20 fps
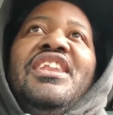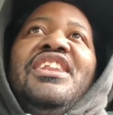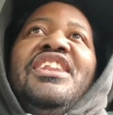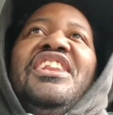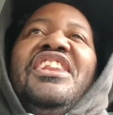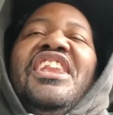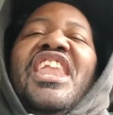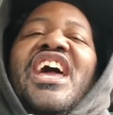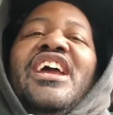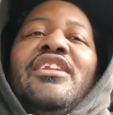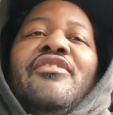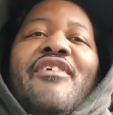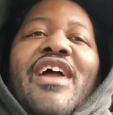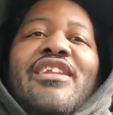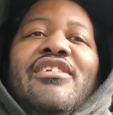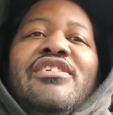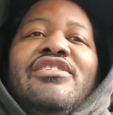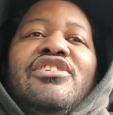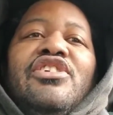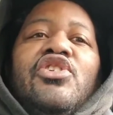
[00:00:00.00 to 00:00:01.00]
negative
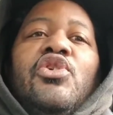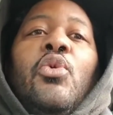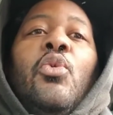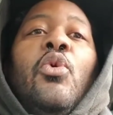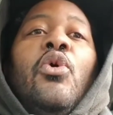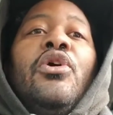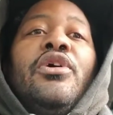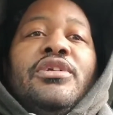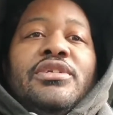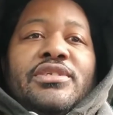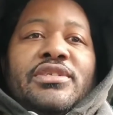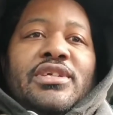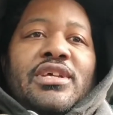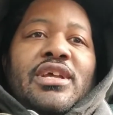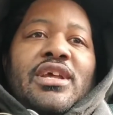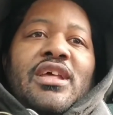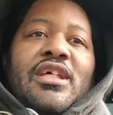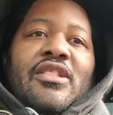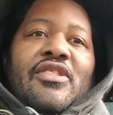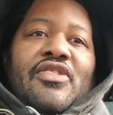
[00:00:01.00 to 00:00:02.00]
energy towards
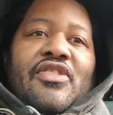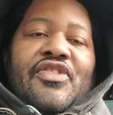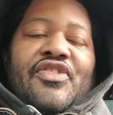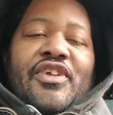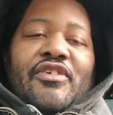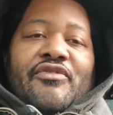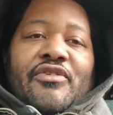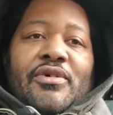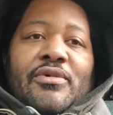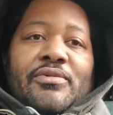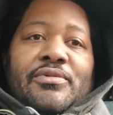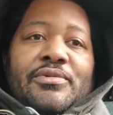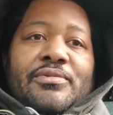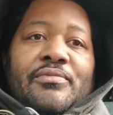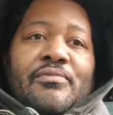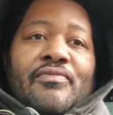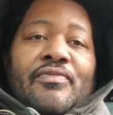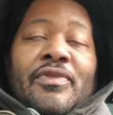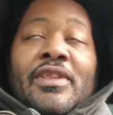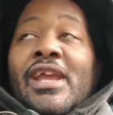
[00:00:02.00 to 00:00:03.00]
the phone.
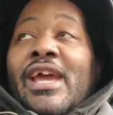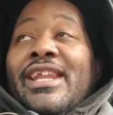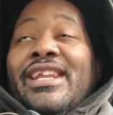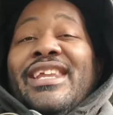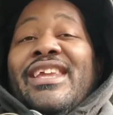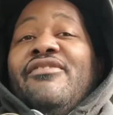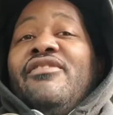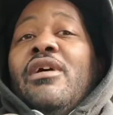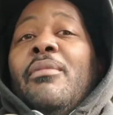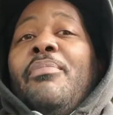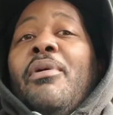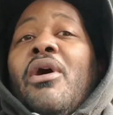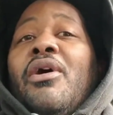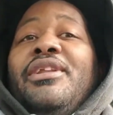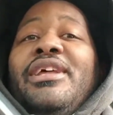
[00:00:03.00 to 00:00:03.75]
And even upon